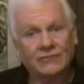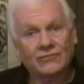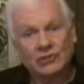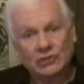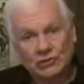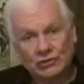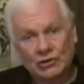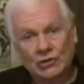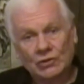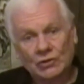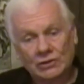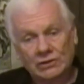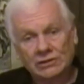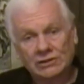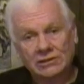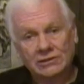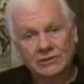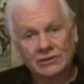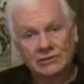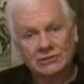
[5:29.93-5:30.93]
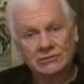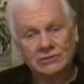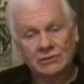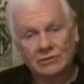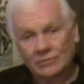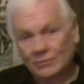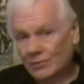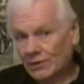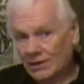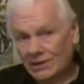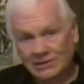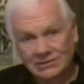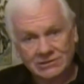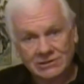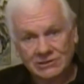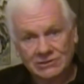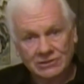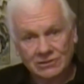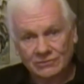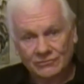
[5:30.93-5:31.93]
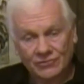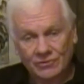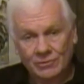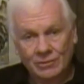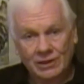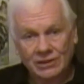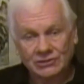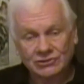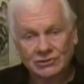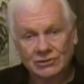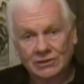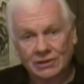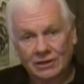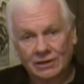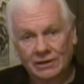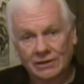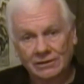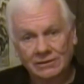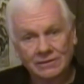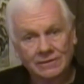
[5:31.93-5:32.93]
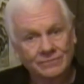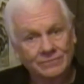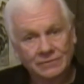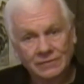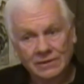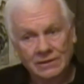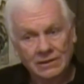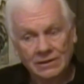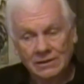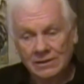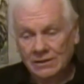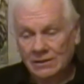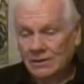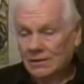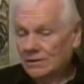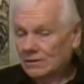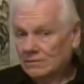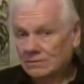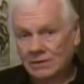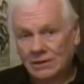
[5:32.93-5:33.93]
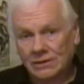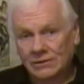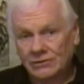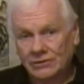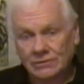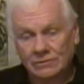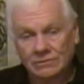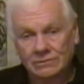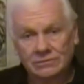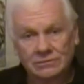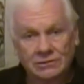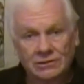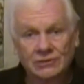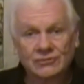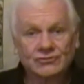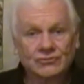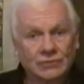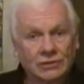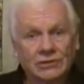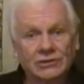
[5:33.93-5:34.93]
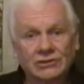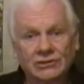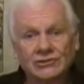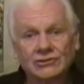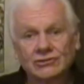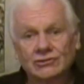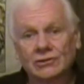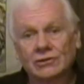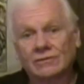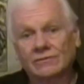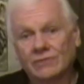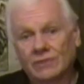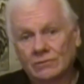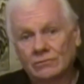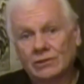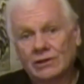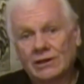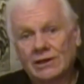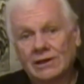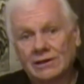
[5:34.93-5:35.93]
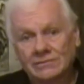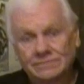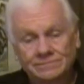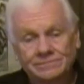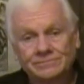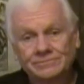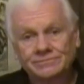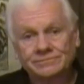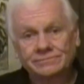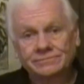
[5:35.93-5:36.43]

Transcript: if you don't look at this, don't pass this information on, well, you're just going to deserve what we get.